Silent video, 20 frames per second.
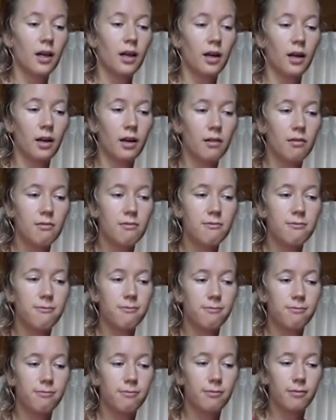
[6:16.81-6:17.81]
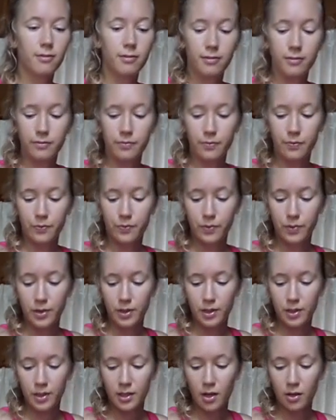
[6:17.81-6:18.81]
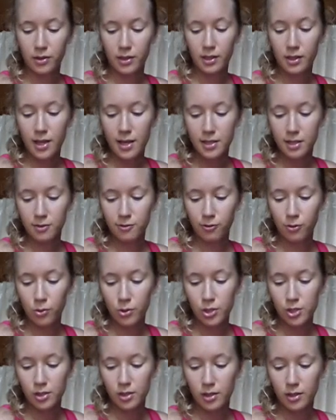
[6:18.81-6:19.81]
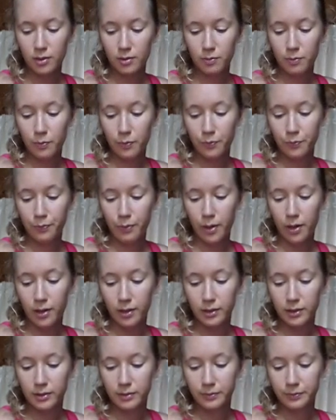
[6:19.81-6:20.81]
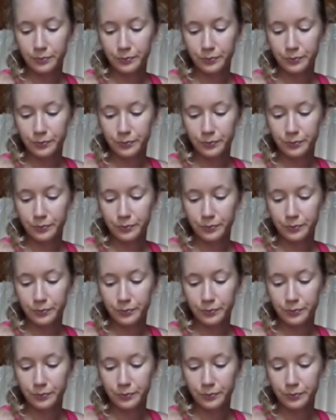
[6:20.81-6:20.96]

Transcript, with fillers: Um, now, the less fortunate part,